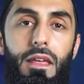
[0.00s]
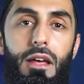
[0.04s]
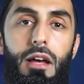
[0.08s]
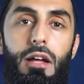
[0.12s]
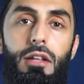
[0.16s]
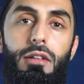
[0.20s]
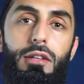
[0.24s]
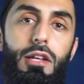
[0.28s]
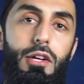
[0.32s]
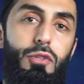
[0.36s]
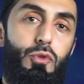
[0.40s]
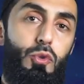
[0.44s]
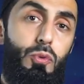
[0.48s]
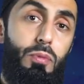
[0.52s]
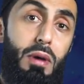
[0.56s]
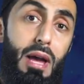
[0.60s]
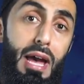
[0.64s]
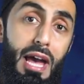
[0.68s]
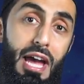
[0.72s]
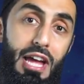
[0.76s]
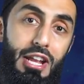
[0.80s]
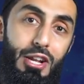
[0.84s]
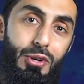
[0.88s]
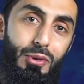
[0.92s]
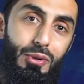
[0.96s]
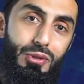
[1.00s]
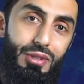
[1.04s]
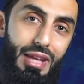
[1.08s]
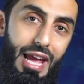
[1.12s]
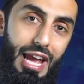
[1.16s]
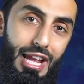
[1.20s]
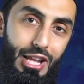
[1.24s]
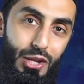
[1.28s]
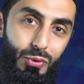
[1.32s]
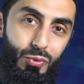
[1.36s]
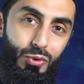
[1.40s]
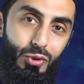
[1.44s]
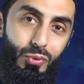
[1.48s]
Allah subhanahu wa
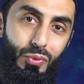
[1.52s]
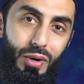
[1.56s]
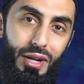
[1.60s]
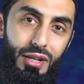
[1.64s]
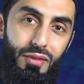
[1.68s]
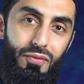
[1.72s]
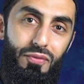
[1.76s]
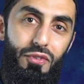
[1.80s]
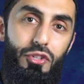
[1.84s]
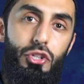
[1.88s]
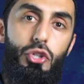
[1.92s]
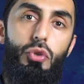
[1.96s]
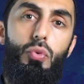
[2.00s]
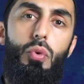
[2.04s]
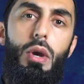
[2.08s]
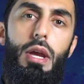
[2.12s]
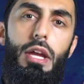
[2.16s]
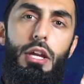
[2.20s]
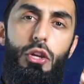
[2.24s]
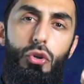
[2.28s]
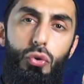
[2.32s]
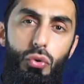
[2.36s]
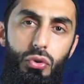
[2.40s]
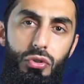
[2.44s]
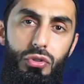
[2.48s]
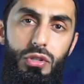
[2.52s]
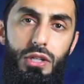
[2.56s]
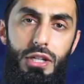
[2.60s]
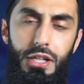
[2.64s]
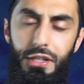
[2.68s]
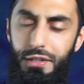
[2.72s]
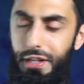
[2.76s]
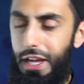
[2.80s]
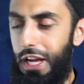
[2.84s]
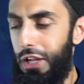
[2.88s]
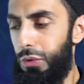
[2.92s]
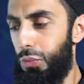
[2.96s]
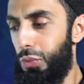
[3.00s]
ta'ala will write for you a good
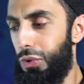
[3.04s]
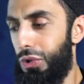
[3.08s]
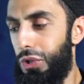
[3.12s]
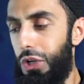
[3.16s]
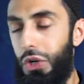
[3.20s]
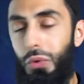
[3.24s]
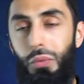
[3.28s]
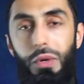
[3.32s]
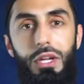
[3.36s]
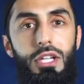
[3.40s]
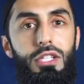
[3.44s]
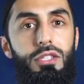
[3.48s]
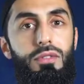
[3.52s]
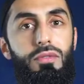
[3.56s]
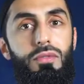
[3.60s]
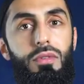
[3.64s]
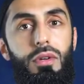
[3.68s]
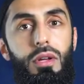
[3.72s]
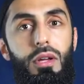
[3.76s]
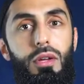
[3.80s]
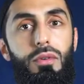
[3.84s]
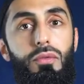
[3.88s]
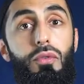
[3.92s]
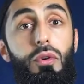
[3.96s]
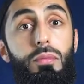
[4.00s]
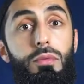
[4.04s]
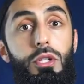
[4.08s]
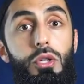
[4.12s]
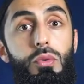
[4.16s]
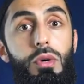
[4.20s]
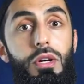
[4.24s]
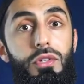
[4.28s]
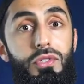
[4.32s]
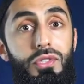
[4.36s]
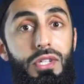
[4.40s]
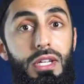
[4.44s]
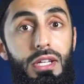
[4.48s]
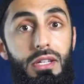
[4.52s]
deed and will erase from you
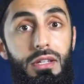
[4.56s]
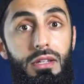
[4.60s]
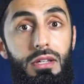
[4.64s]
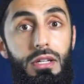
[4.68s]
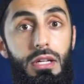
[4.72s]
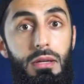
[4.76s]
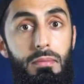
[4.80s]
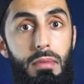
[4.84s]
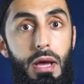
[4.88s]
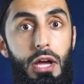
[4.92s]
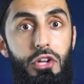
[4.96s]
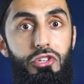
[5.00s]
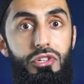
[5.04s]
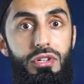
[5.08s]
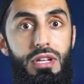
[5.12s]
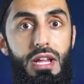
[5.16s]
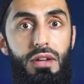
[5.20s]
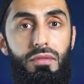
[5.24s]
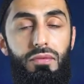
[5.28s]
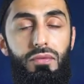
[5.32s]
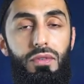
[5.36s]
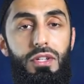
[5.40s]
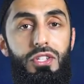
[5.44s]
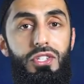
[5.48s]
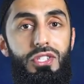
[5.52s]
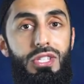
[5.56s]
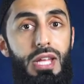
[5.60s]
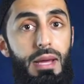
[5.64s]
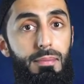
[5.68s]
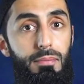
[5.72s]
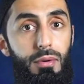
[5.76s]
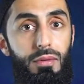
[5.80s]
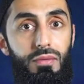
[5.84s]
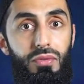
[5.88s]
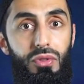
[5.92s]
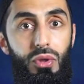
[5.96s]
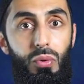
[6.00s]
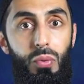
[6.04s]
a sin. Imagine every step
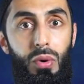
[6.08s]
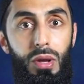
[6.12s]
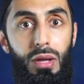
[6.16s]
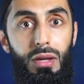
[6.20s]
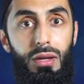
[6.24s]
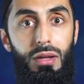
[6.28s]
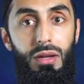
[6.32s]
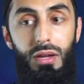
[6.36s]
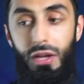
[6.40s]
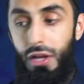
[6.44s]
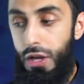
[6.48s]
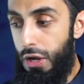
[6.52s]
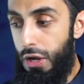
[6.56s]
of the way.